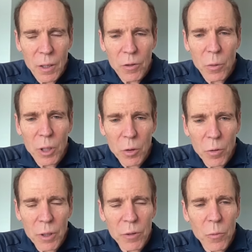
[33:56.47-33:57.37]
So we
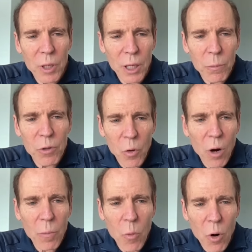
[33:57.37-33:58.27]
increase, we
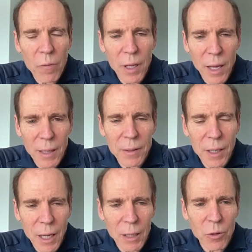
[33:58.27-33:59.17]
absorb more of the
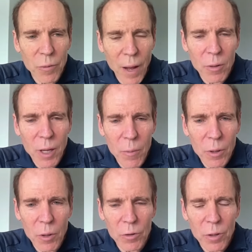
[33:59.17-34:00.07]
anti-cancer
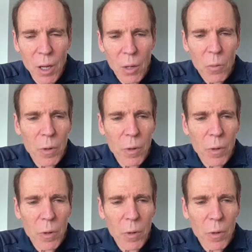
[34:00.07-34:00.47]
phytochemicals when